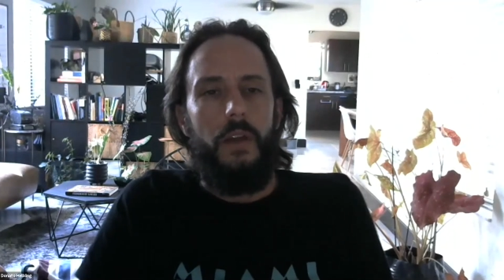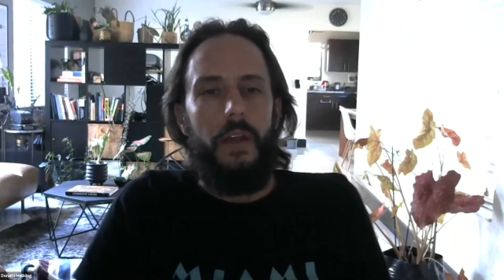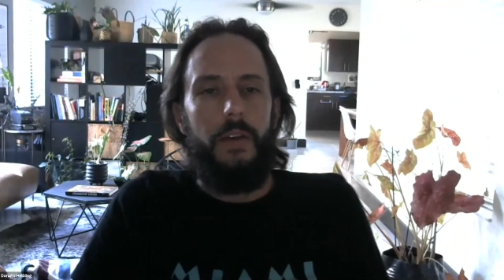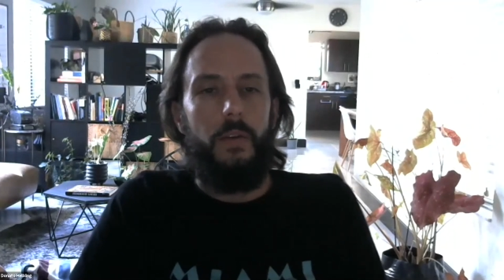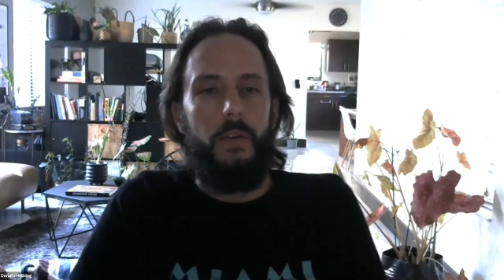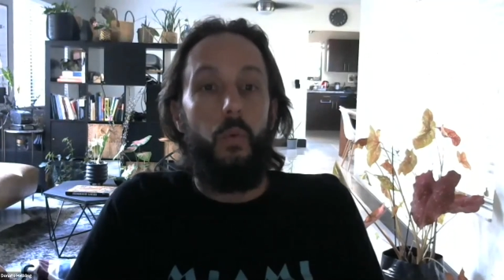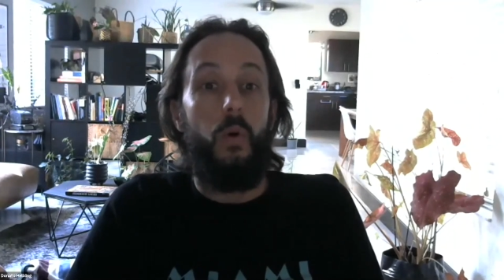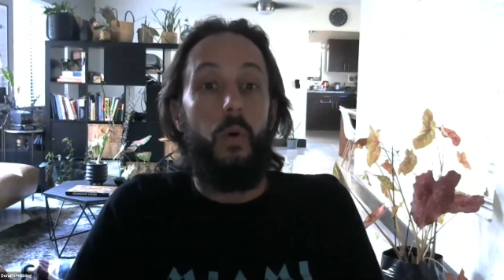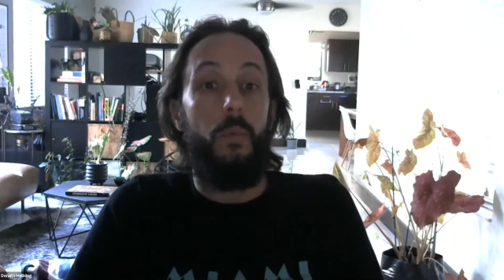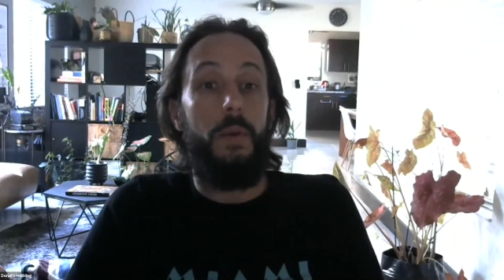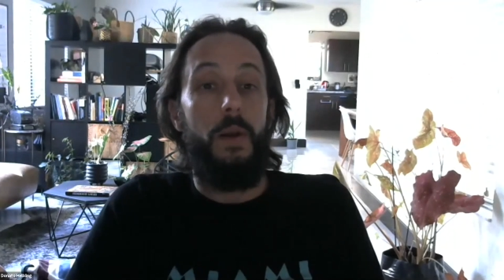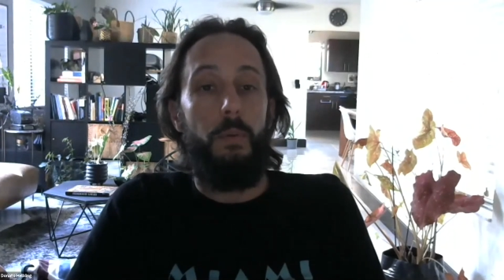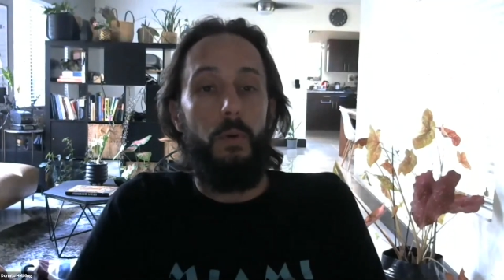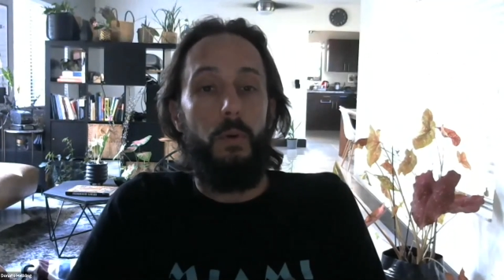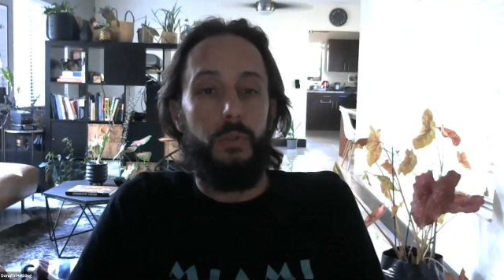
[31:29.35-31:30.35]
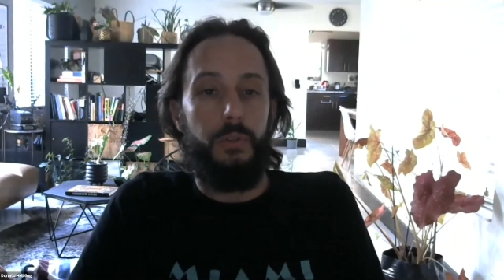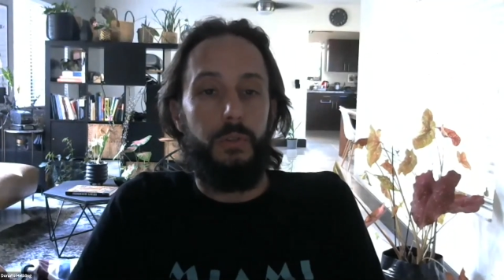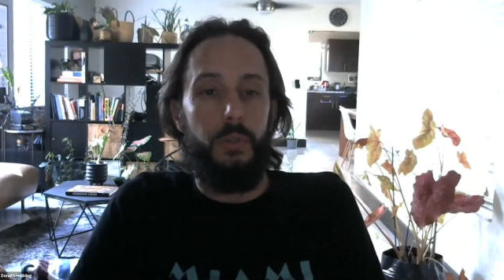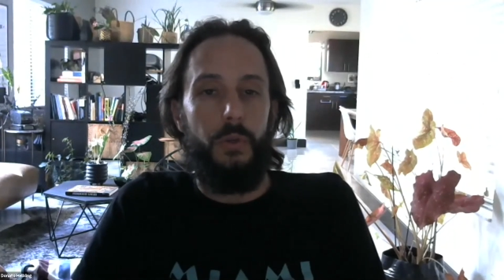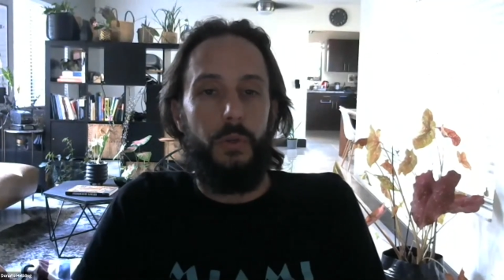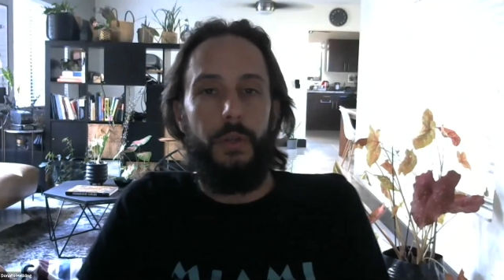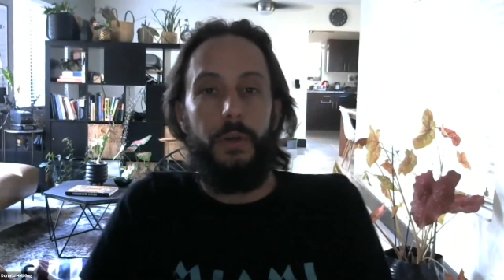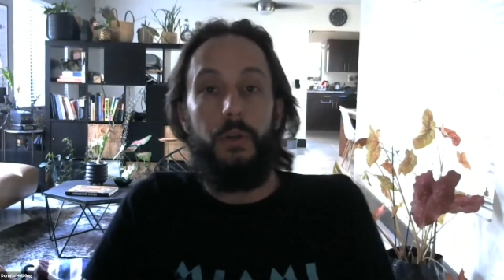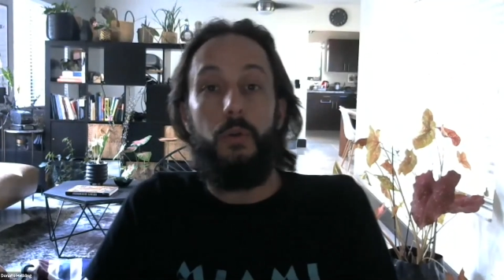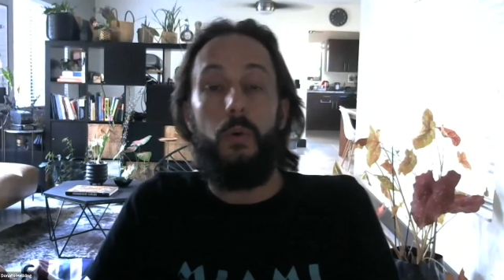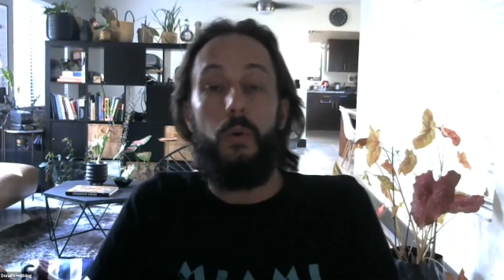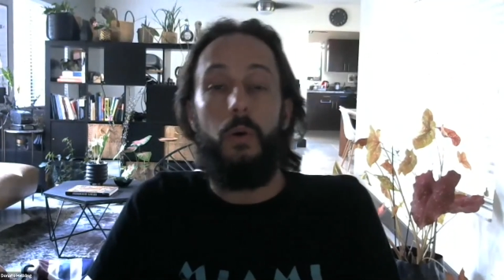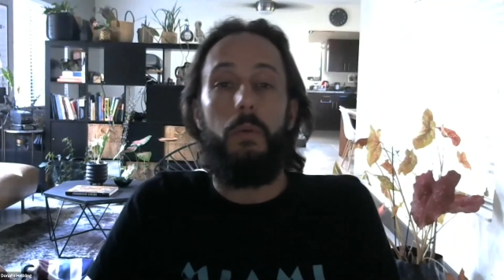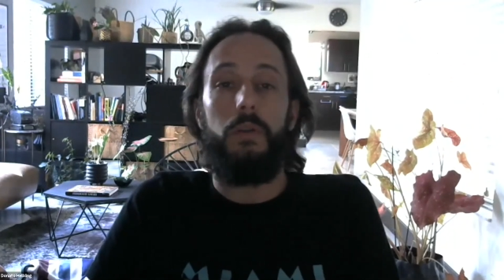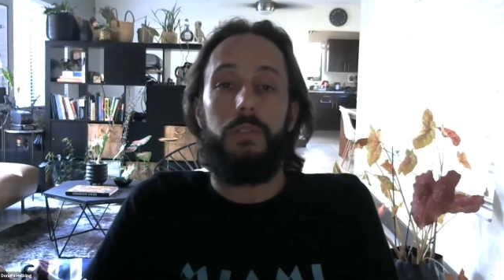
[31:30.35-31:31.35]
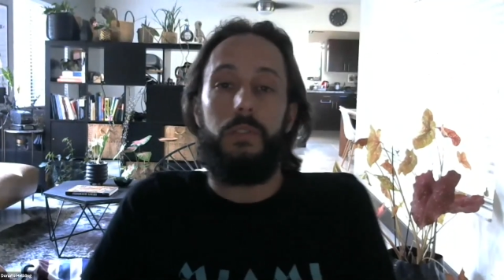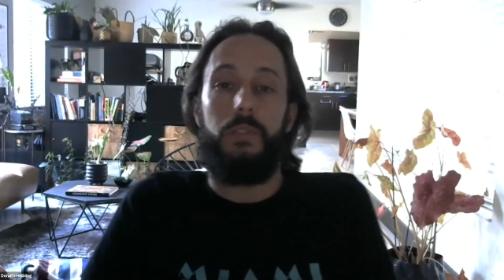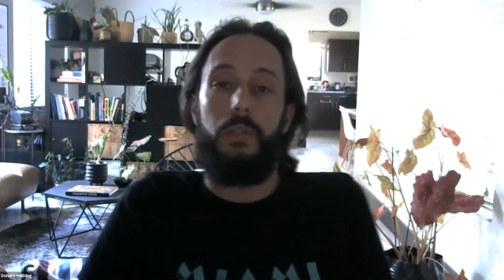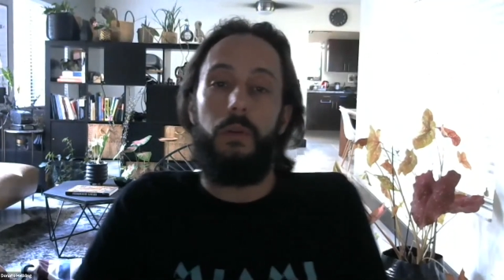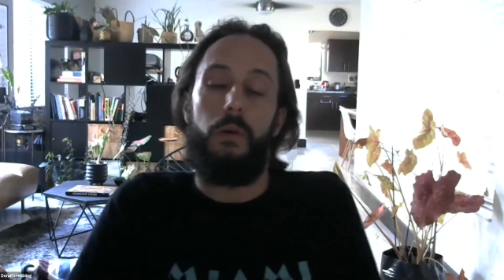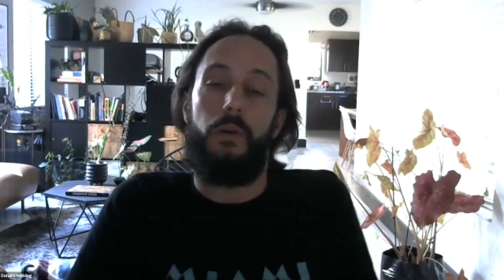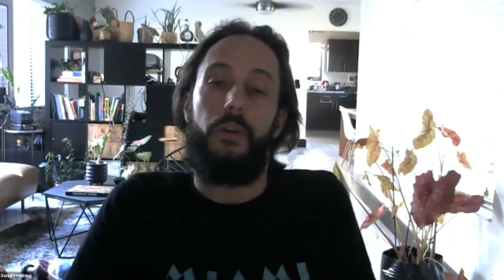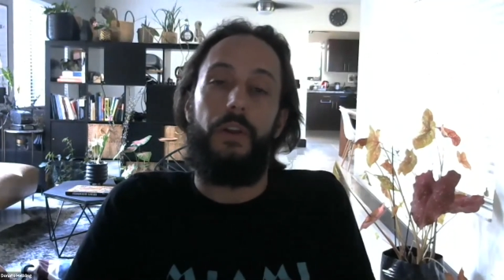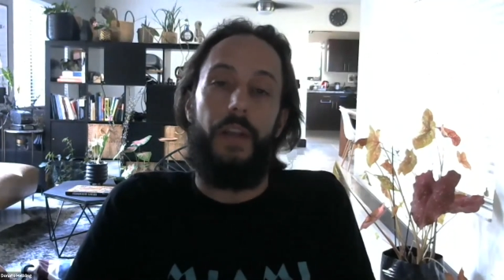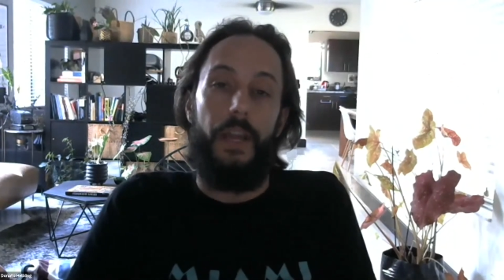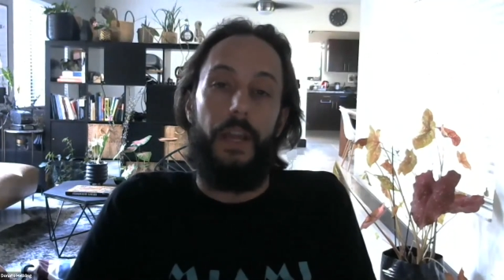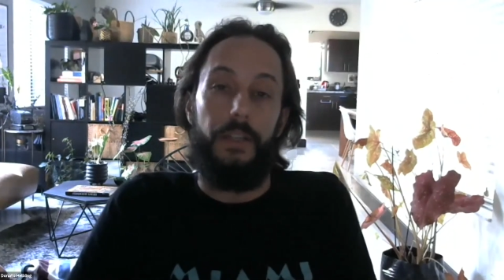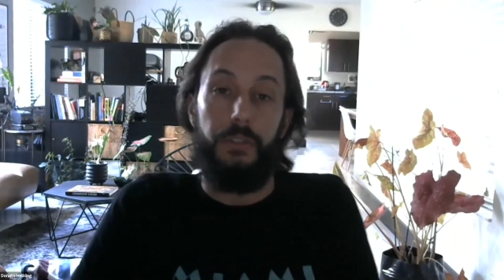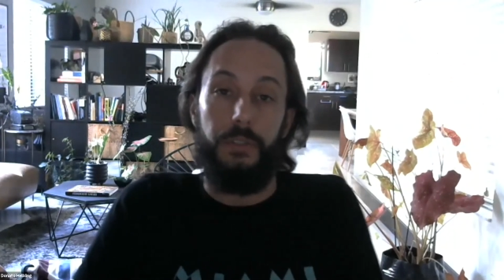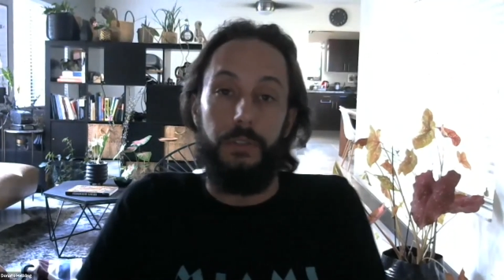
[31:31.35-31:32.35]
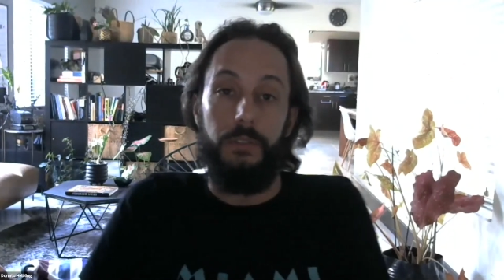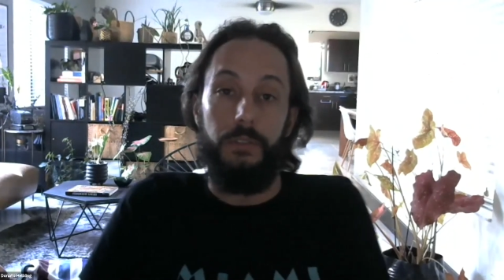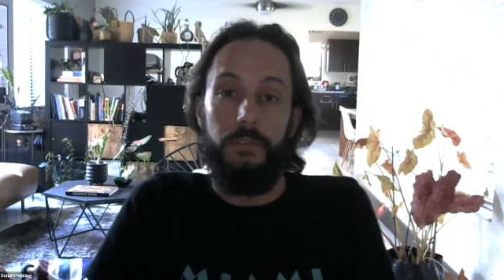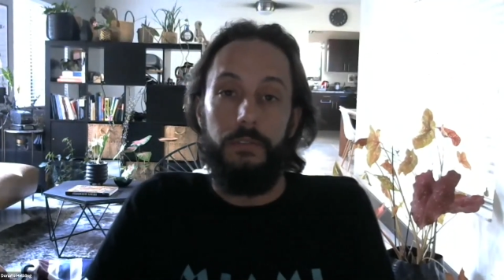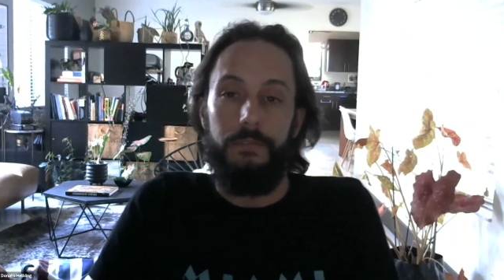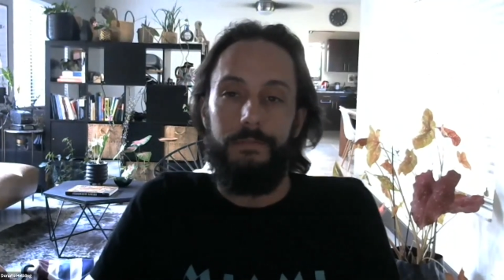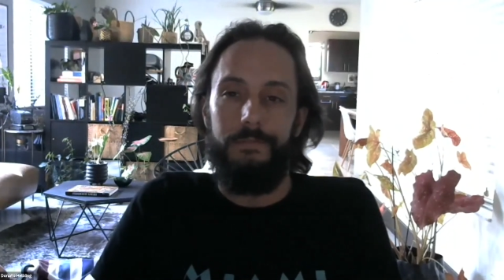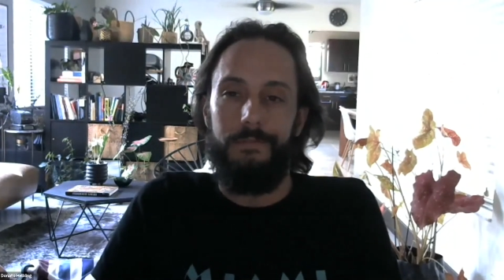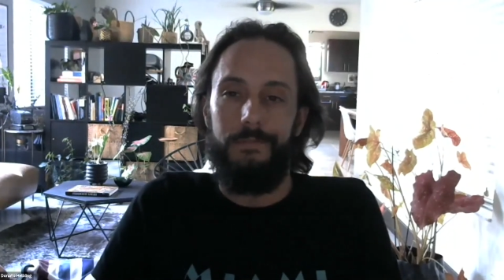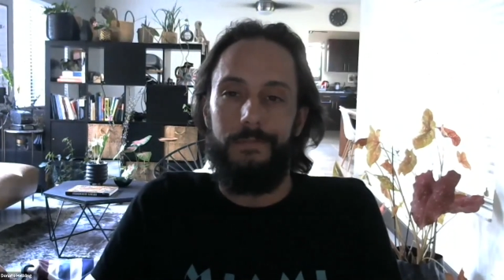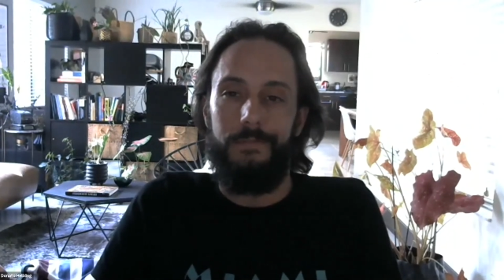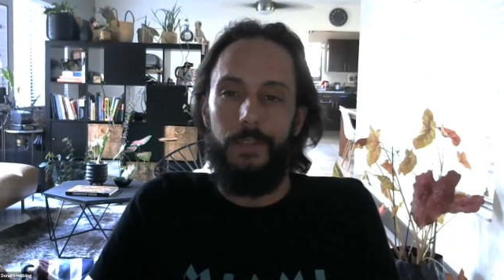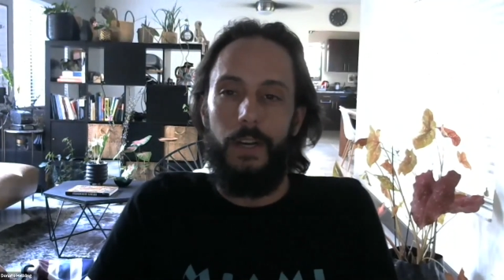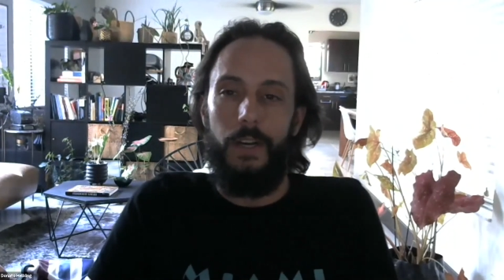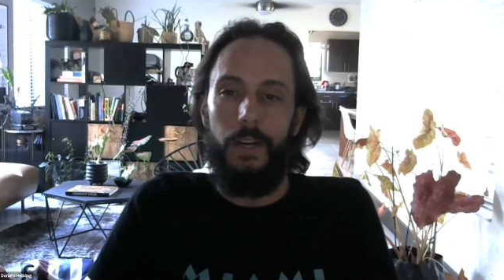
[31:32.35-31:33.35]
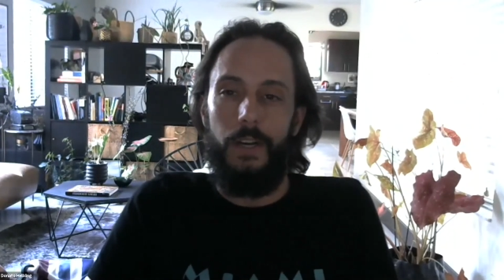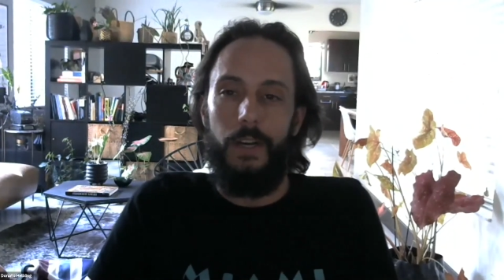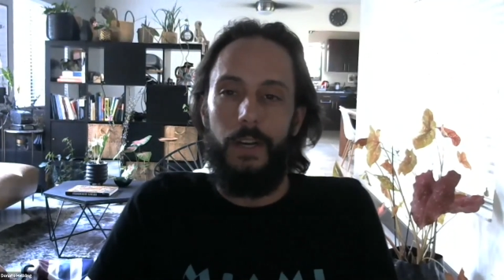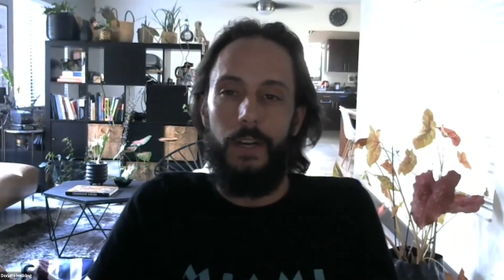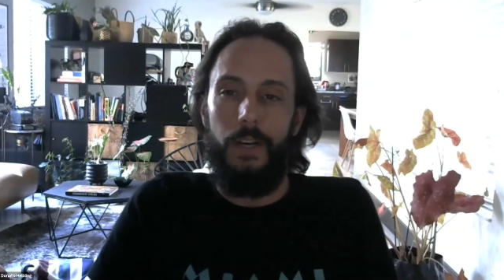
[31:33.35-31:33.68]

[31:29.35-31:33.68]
and warming up also the neuromuscular connection, right?